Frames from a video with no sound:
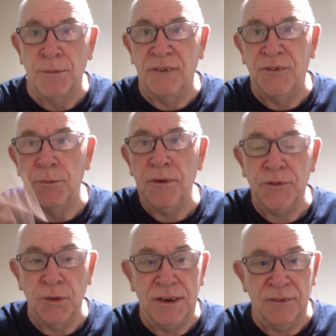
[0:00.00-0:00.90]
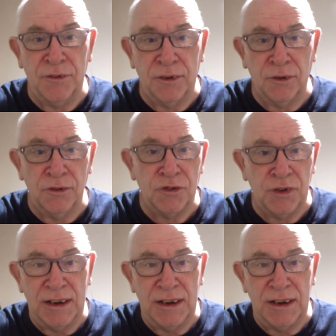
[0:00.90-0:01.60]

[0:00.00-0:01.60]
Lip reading: but if you move to a different country,